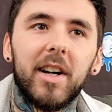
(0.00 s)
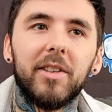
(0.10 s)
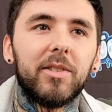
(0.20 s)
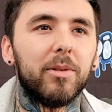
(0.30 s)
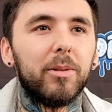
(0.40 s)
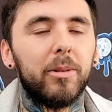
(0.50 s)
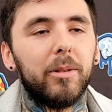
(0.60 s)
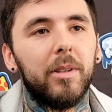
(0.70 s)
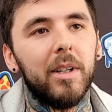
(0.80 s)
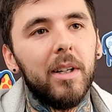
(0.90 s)

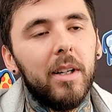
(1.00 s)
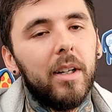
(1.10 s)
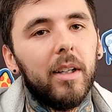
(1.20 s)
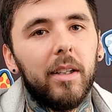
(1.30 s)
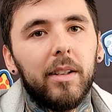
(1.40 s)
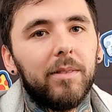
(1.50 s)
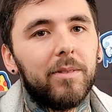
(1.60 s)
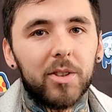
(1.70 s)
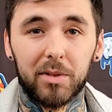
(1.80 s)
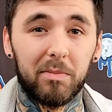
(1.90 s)
Tattoo, uh,
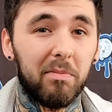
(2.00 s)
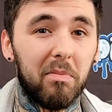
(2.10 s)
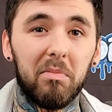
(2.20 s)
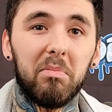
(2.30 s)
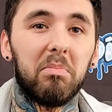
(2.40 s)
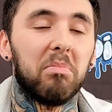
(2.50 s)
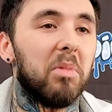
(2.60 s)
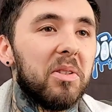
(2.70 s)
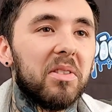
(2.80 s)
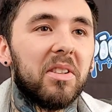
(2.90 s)
just
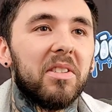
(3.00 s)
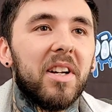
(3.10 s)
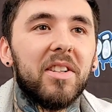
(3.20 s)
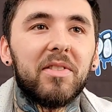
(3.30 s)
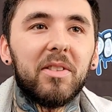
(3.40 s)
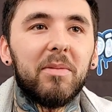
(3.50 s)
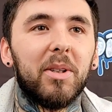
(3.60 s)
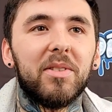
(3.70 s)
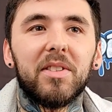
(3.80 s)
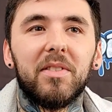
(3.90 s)
been slinging tats for
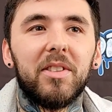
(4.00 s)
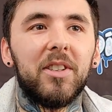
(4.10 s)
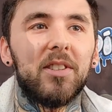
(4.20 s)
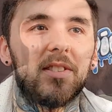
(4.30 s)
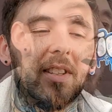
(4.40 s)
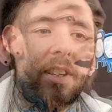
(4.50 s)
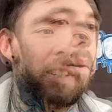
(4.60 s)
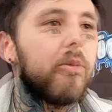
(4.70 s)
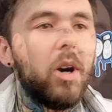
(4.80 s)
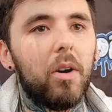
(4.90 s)
about seven years now.
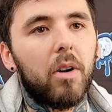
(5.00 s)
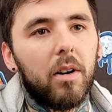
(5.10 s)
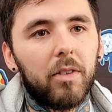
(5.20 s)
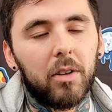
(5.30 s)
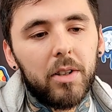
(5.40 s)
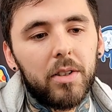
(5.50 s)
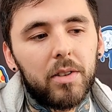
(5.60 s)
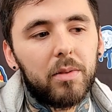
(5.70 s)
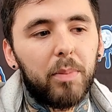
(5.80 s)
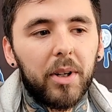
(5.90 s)
Um, no, I've
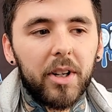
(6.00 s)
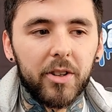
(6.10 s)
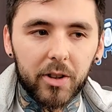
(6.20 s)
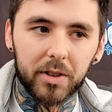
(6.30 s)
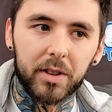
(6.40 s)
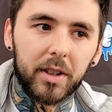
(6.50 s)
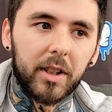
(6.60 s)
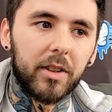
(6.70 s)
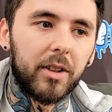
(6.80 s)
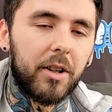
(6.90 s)
always been interested
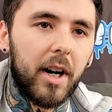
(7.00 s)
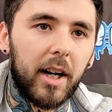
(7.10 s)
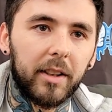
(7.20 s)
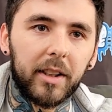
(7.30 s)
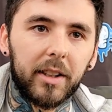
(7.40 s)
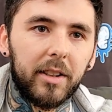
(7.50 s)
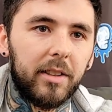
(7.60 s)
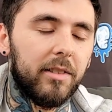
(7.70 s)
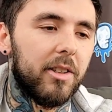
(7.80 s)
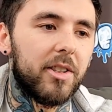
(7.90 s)
in it though. I had like
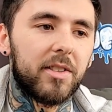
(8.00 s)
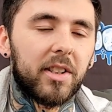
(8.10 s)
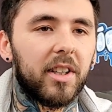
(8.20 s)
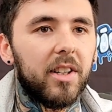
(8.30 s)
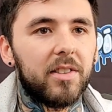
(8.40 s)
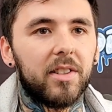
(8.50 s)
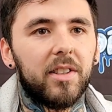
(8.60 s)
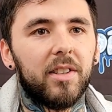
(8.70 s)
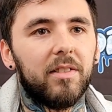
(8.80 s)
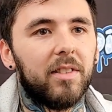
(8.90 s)
a, a distant
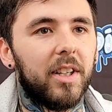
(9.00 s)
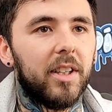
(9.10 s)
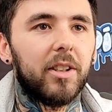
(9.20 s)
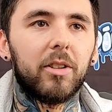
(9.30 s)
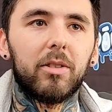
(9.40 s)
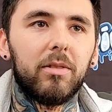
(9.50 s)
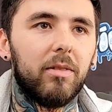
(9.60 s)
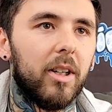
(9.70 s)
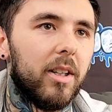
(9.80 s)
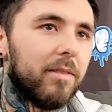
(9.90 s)
cousin that
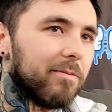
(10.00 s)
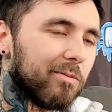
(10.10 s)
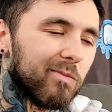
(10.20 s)
uh,